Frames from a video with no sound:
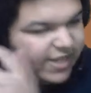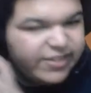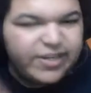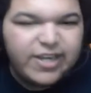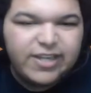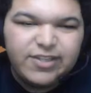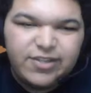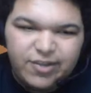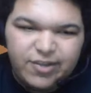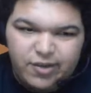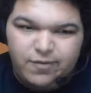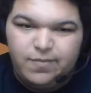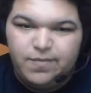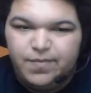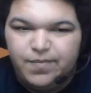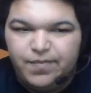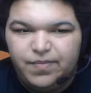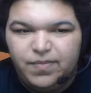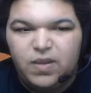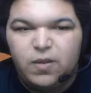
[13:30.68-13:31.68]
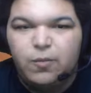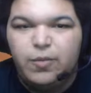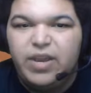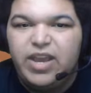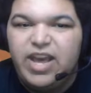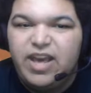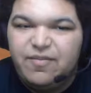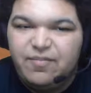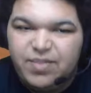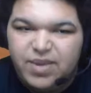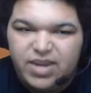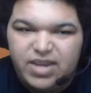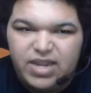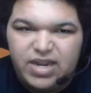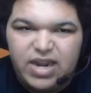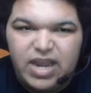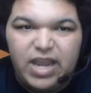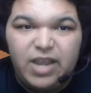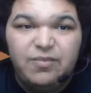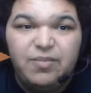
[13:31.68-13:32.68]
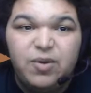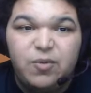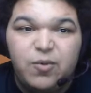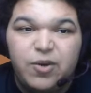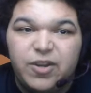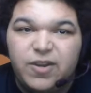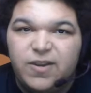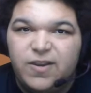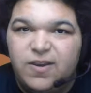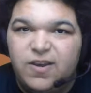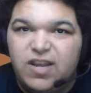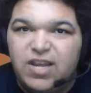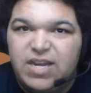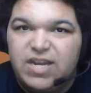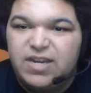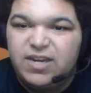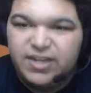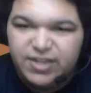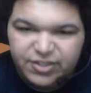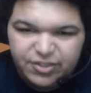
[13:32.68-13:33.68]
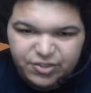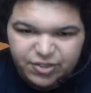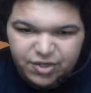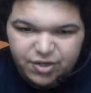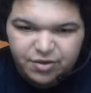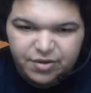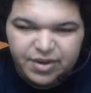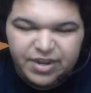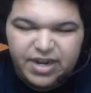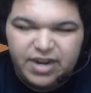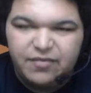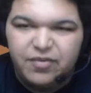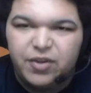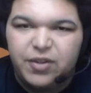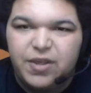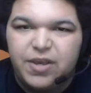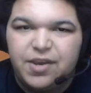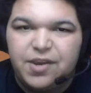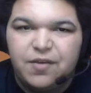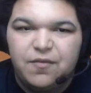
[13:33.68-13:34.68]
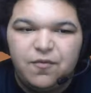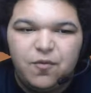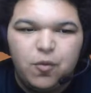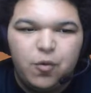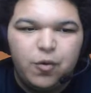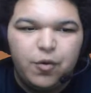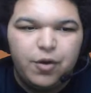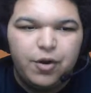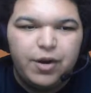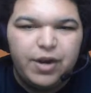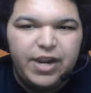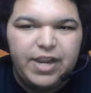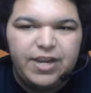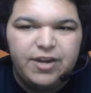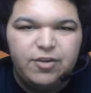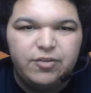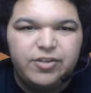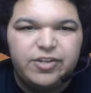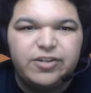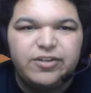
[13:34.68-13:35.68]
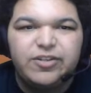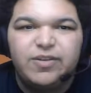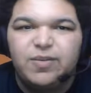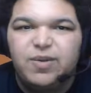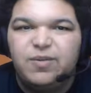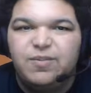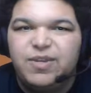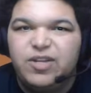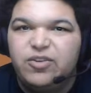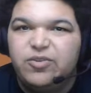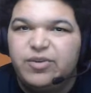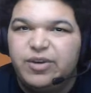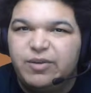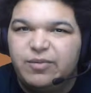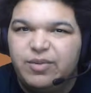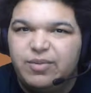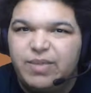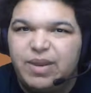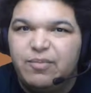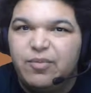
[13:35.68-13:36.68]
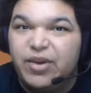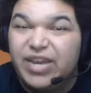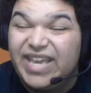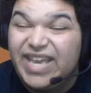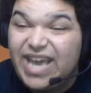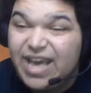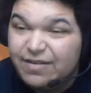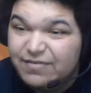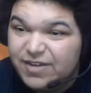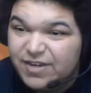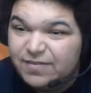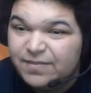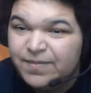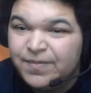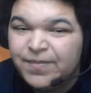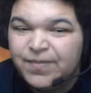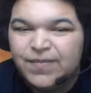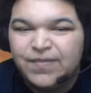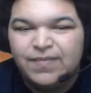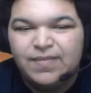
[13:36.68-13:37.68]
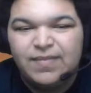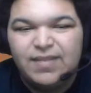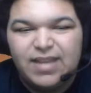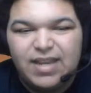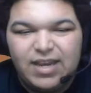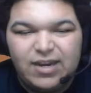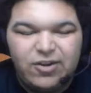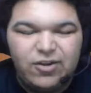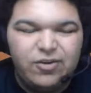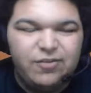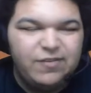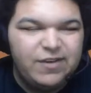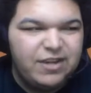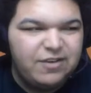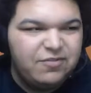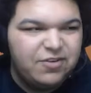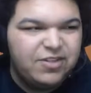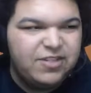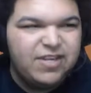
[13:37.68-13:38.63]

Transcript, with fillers: as you guys know, we have been, I've been working on an intro and everything for a new series I'm gonna be doing with my boy Gavin. I don't know if I